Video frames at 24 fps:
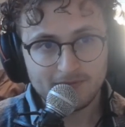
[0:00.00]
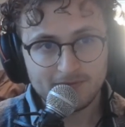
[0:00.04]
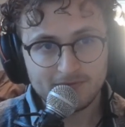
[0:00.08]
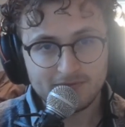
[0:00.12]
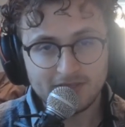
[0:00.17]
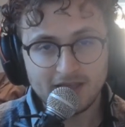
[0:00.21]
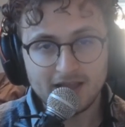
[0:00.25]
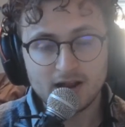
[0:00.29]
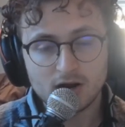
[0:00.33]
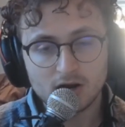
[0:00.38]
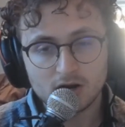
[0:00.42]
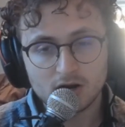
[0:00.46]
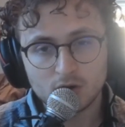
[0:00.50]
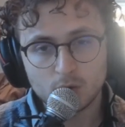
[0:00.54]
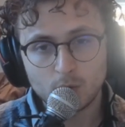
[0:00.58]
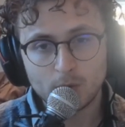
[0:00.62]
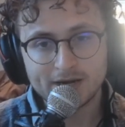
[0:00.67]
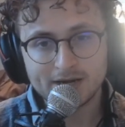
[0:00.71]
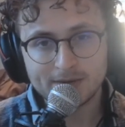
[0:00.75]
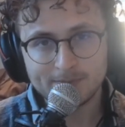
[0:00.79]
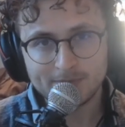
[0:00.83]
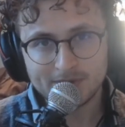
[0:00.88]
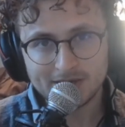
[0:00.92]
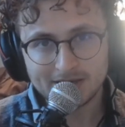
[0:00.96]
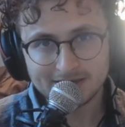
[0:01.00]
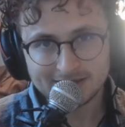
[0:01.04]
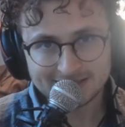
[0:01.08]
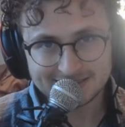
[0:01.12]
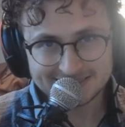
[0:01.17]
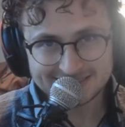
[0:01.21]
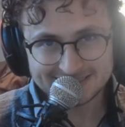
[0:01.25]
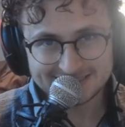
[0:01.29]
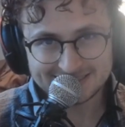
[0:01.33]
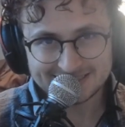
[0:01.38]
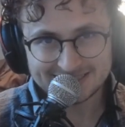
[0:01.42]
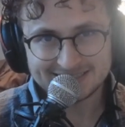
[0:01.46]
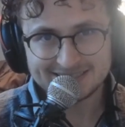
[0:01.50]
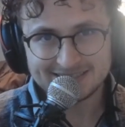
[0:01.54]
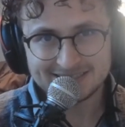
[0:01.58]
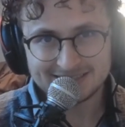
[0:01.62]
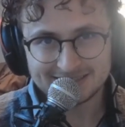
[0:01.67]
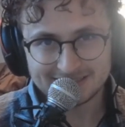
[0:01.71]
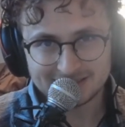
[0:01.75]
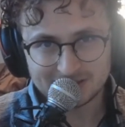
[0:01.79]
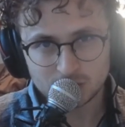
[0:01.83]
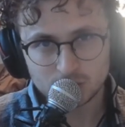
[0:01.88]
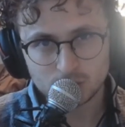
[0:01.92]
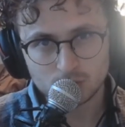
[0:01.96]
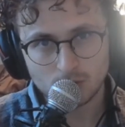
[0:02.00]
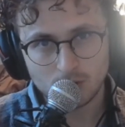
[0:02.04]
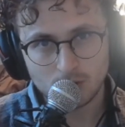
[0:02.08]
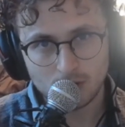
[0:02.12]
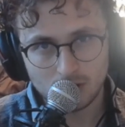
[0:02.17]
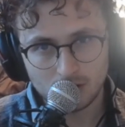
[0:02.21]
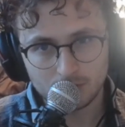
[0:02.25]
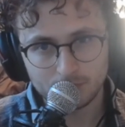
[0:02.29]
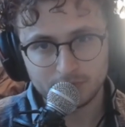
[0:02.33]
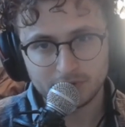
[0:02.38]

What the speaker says: they are going to be a consistently strong